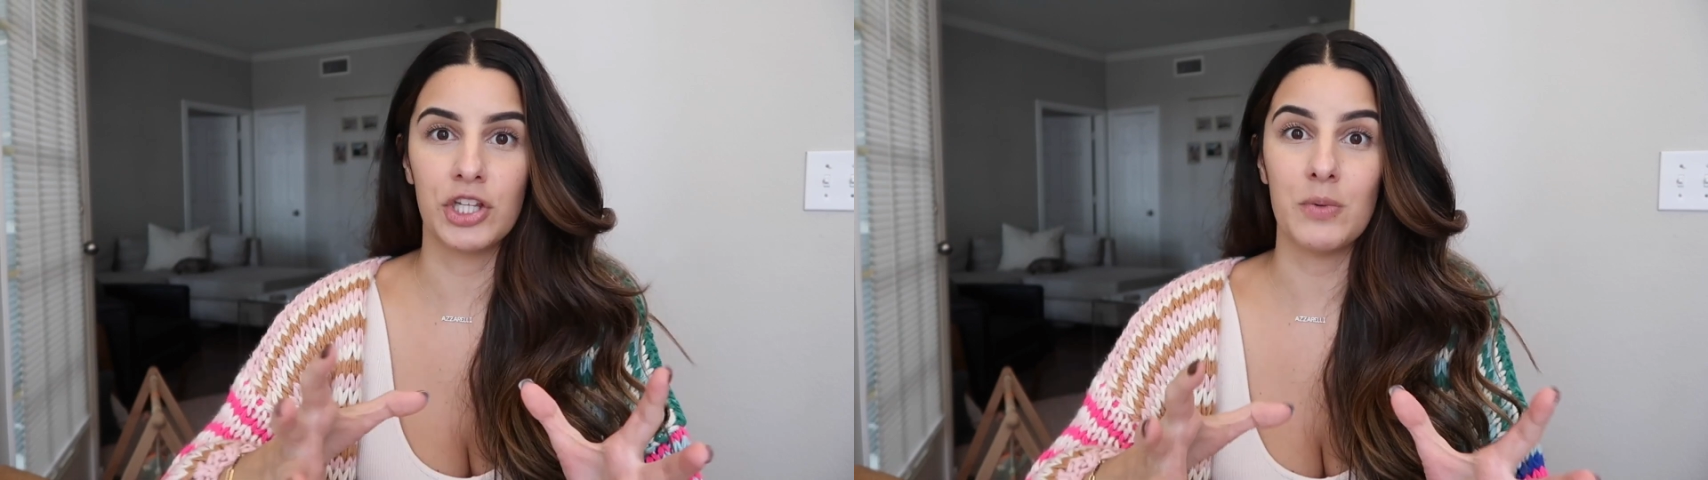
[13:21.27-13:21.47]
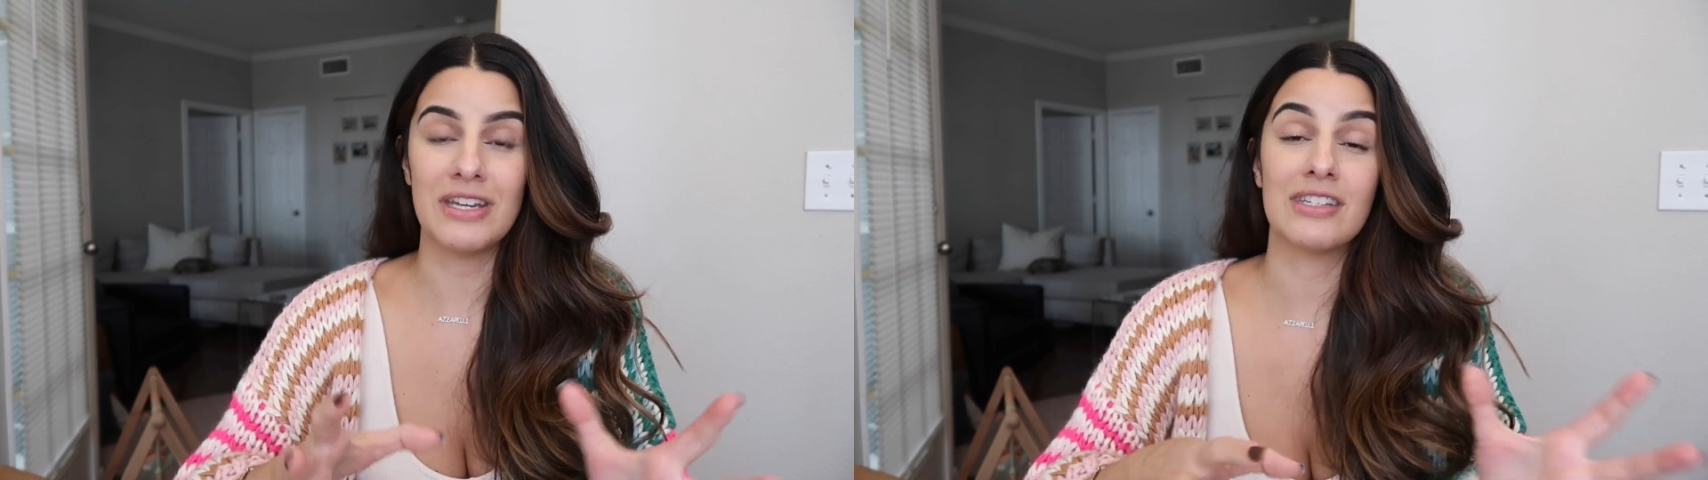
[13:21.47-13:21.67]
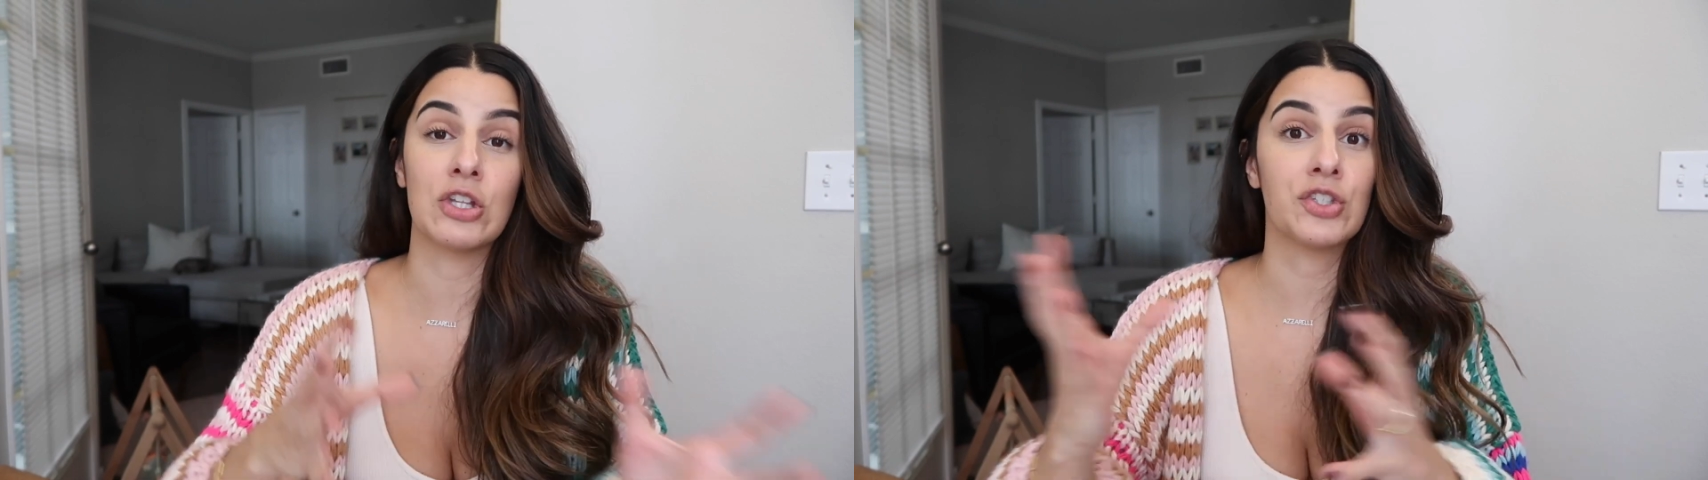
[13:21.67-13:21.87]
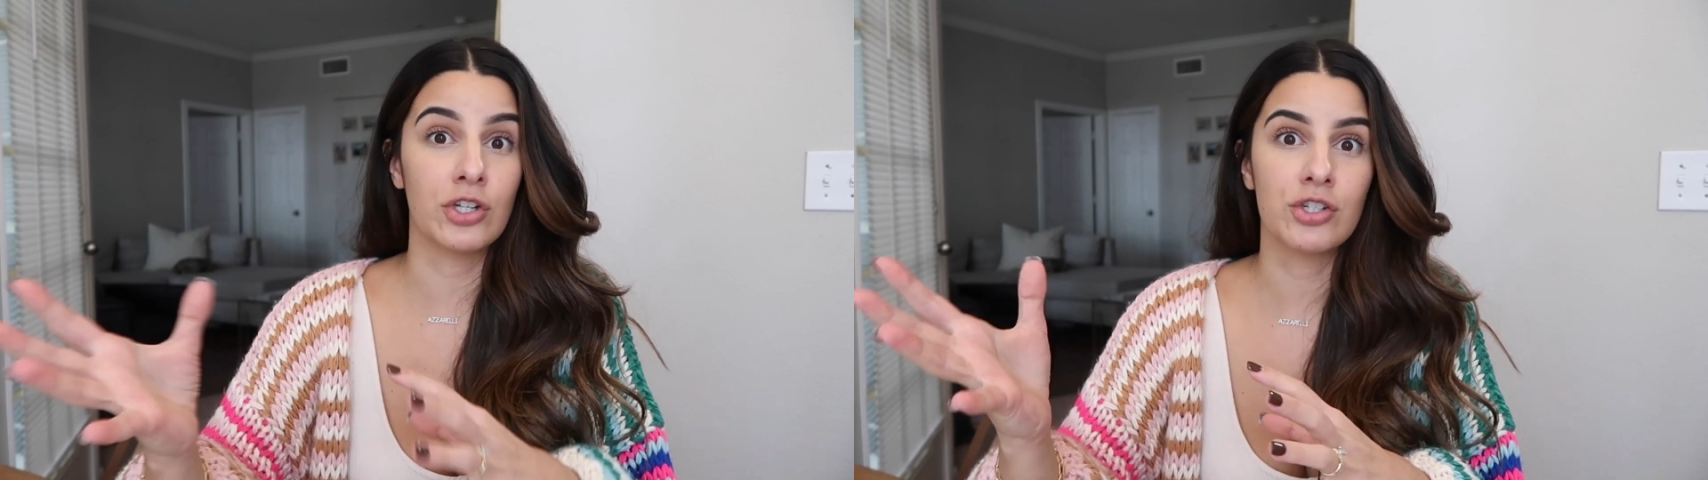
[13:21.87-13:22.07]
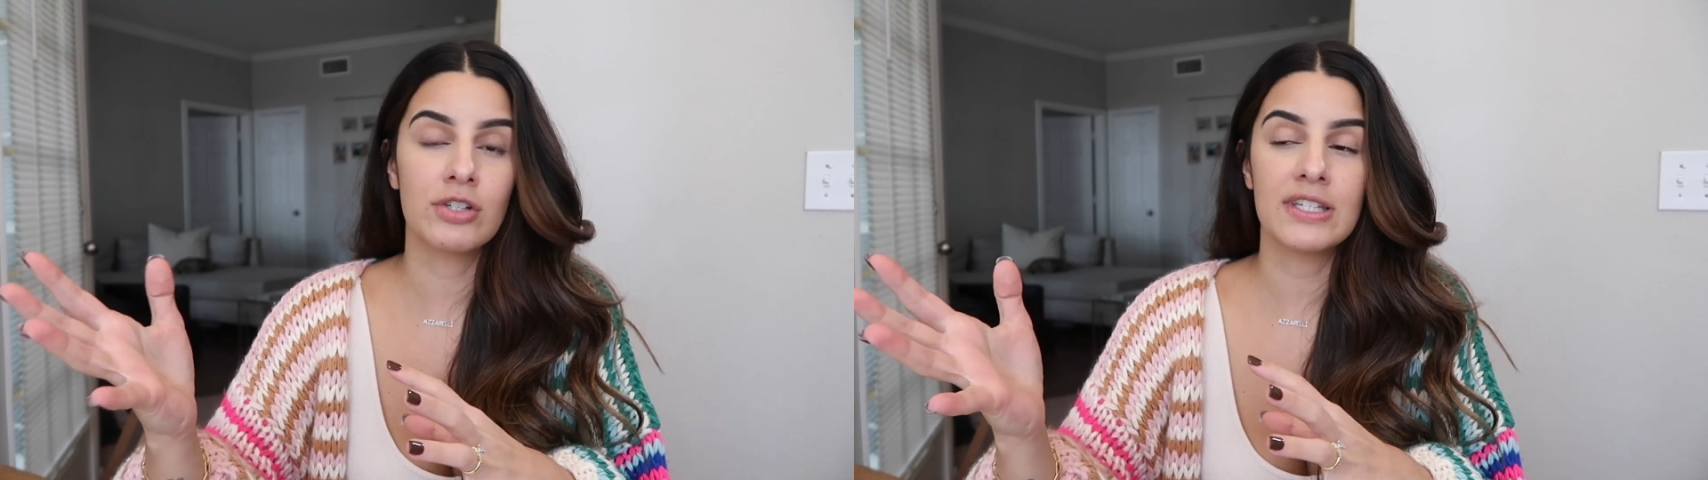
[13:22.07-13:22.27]
you into the
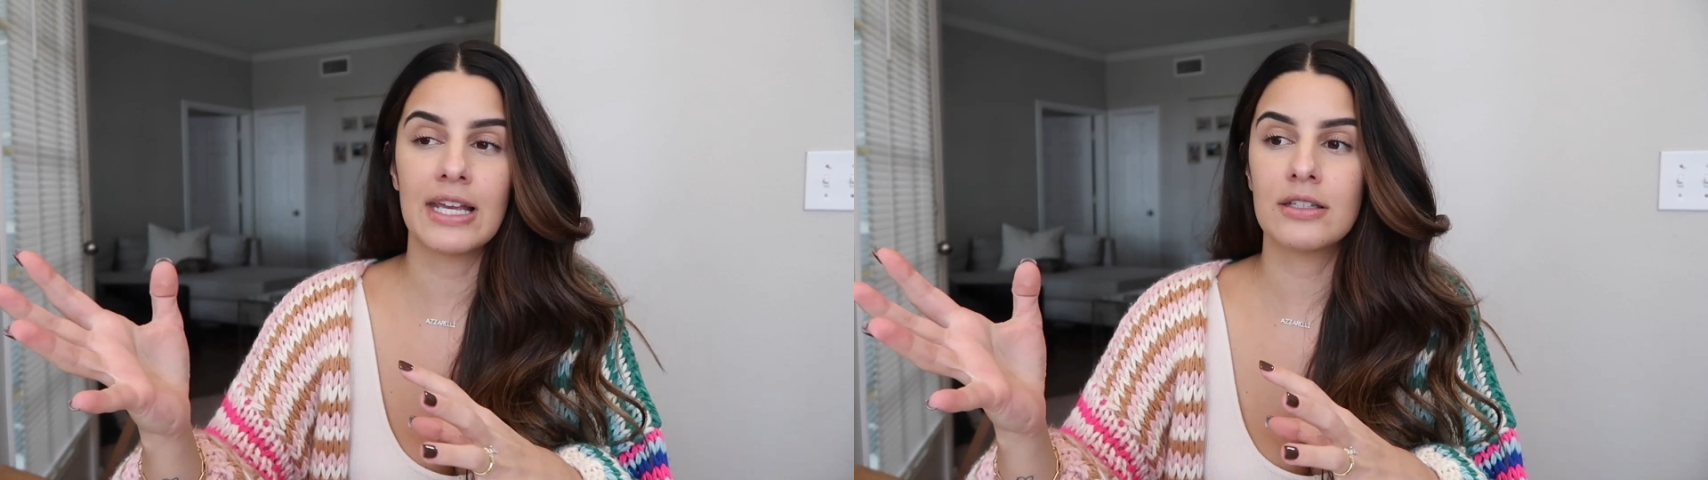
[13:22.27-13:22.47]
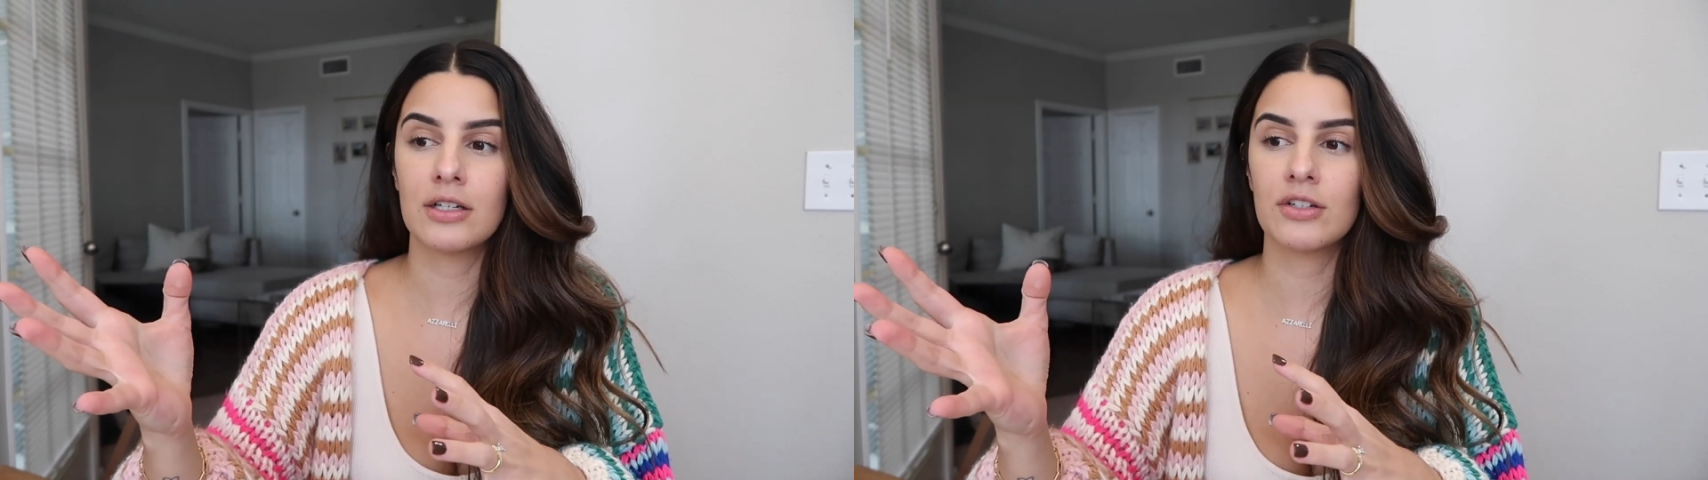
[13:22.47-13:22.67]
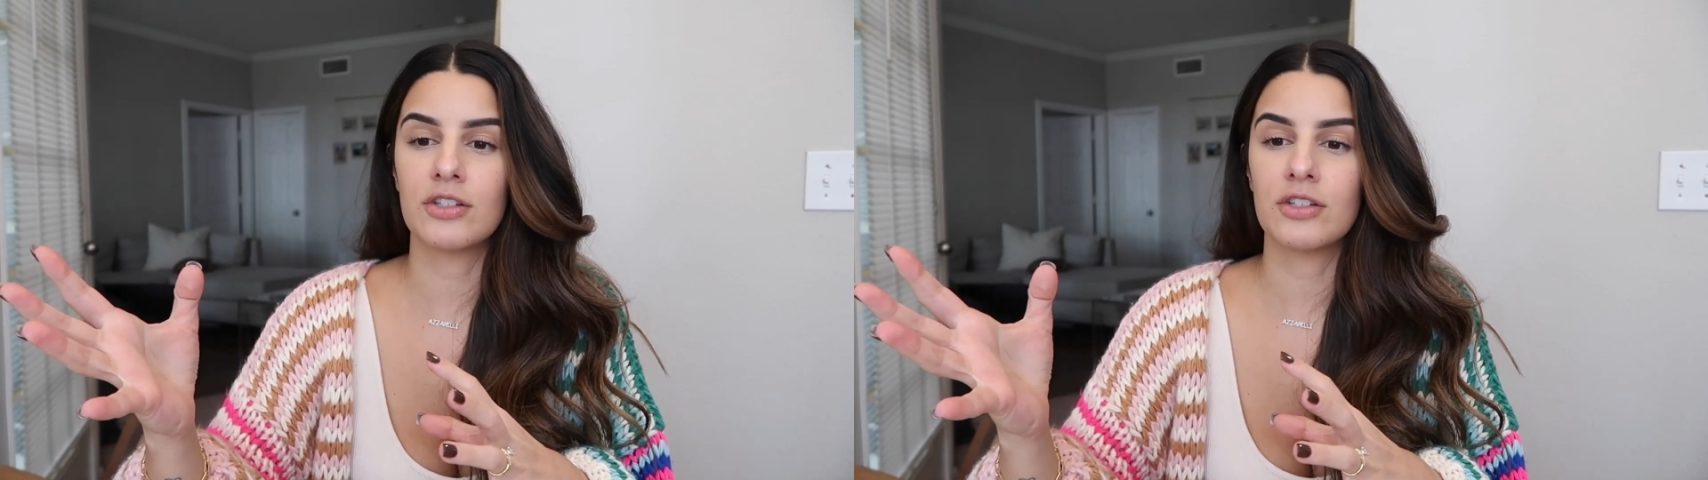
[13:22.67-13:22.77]
surgery center,